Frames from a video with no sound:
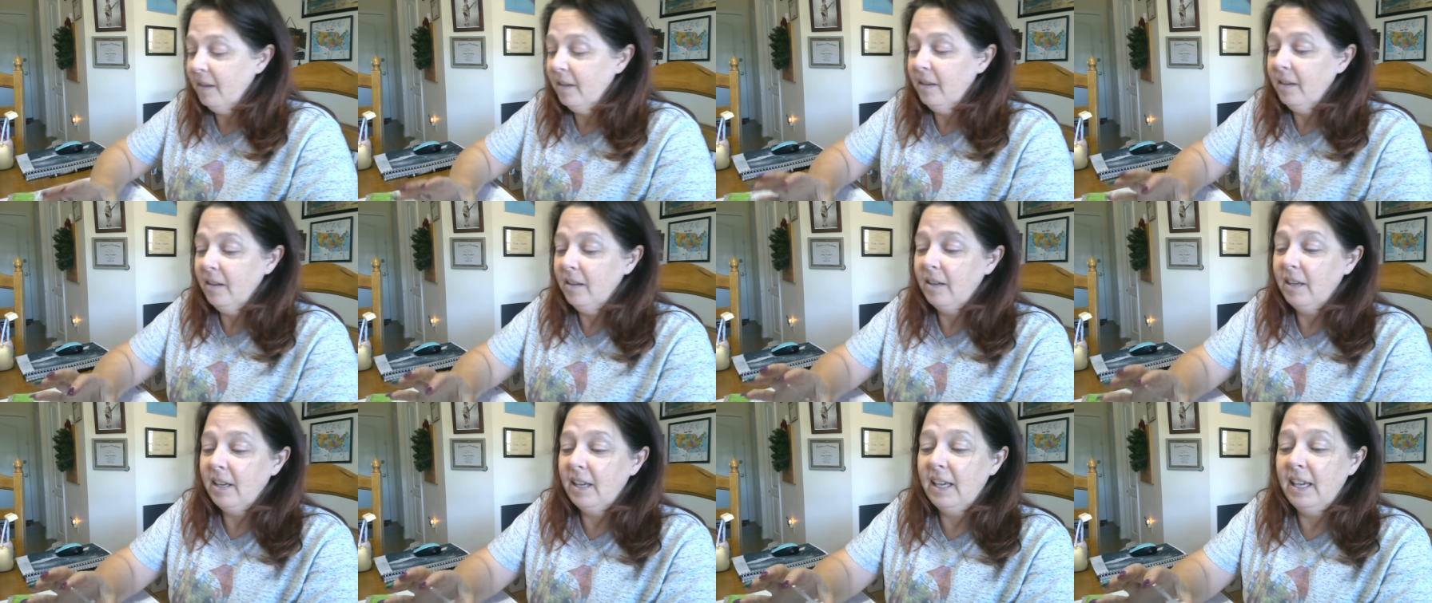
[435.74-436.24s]

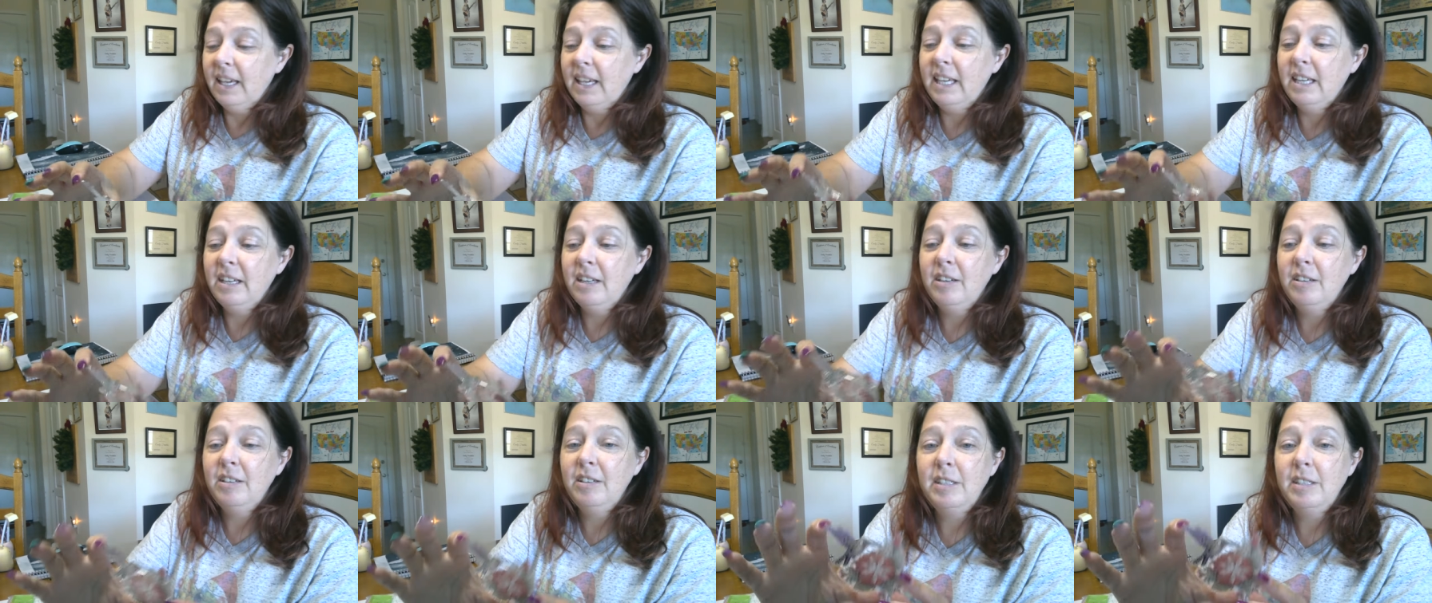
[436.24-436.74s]
Okay,
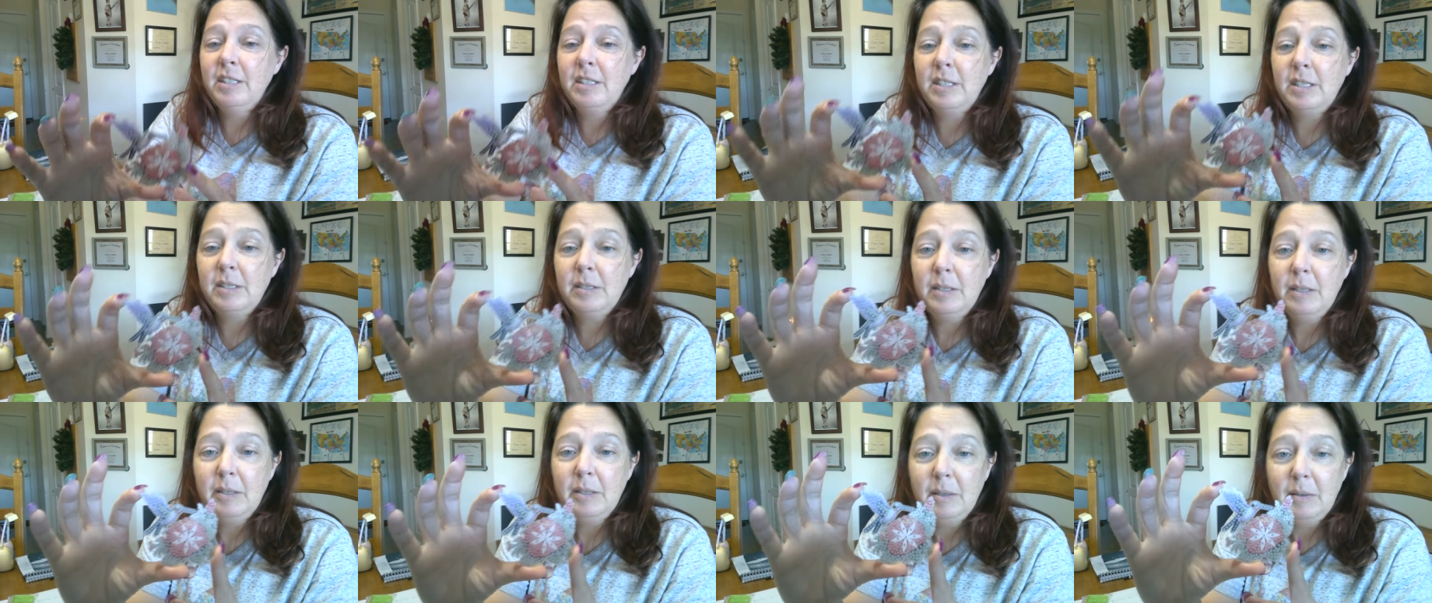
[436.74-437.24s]
here
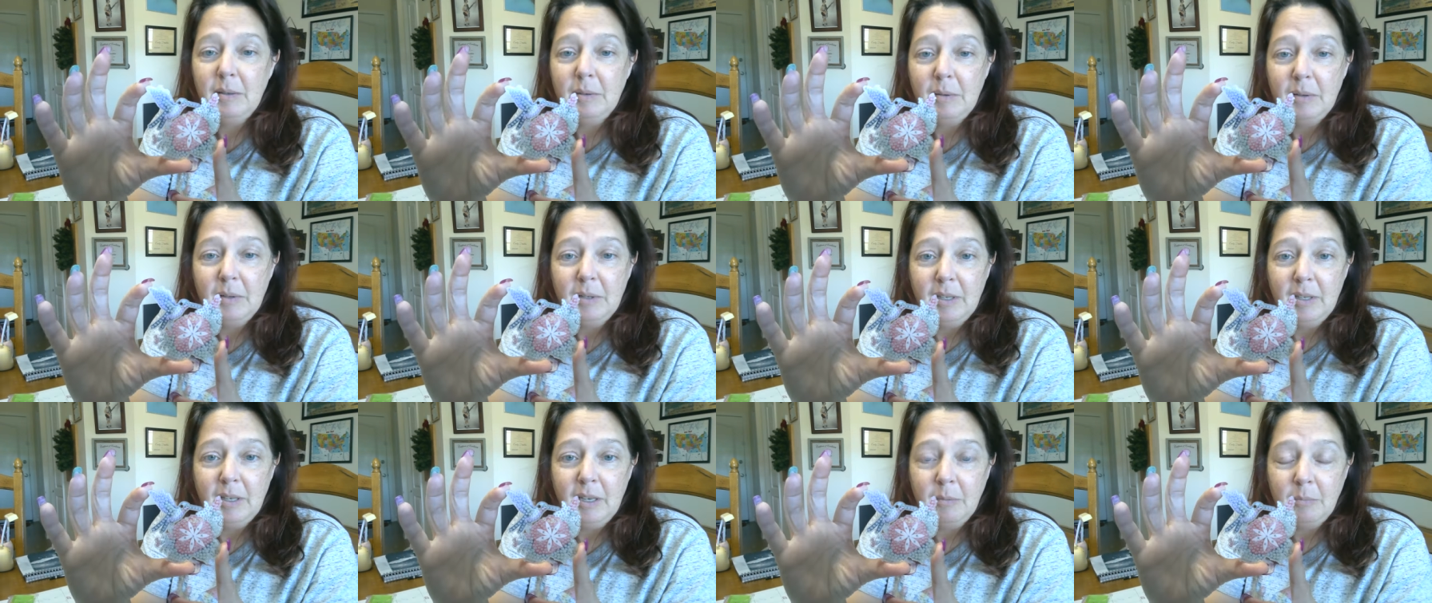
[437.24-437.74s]
is
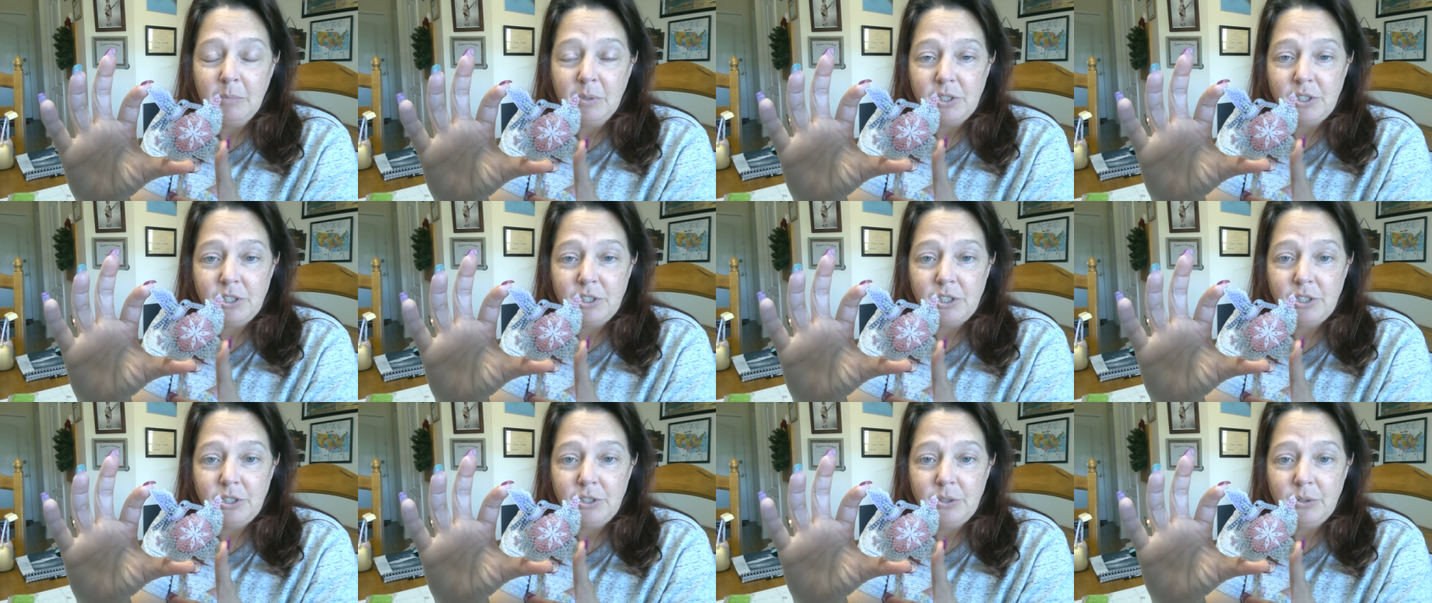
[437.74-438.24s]
number
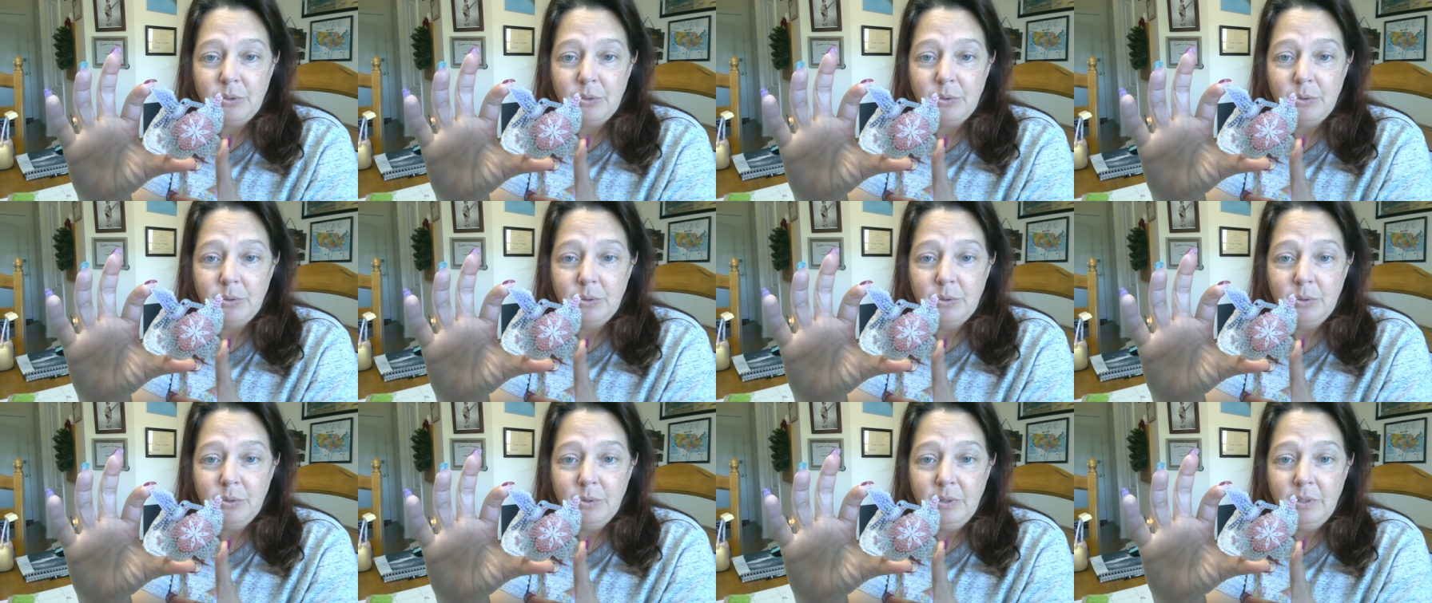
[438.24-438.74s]

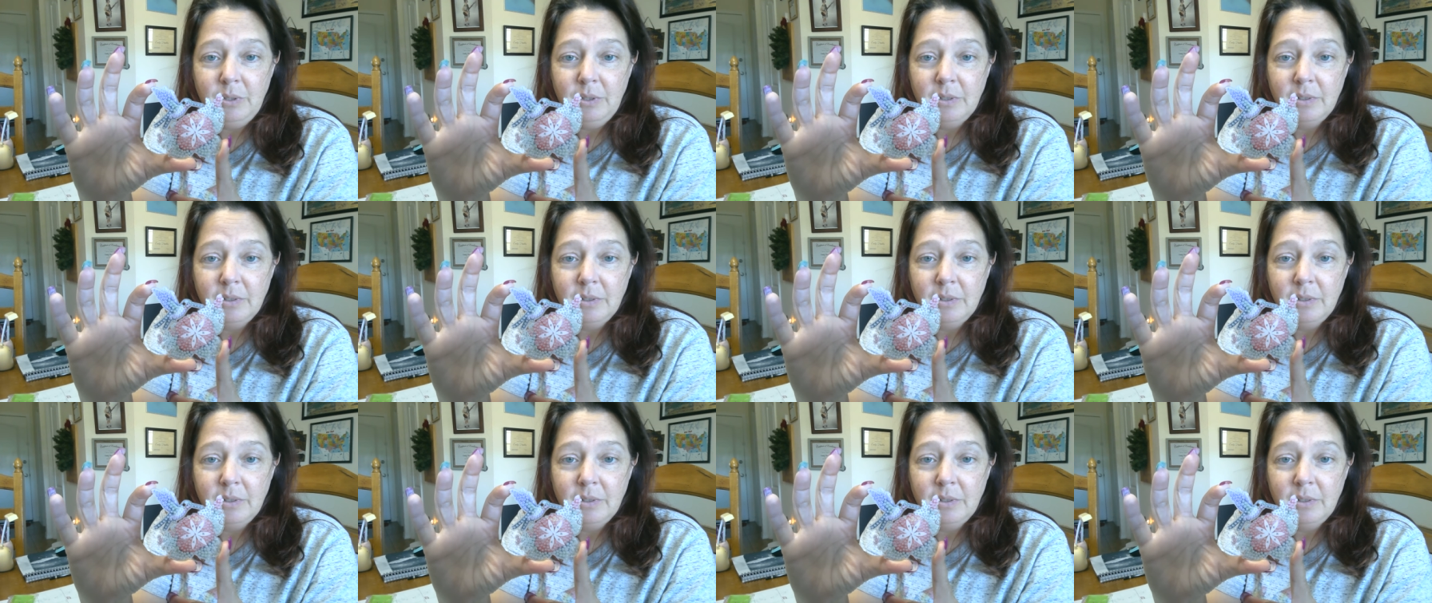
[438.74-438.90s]
two.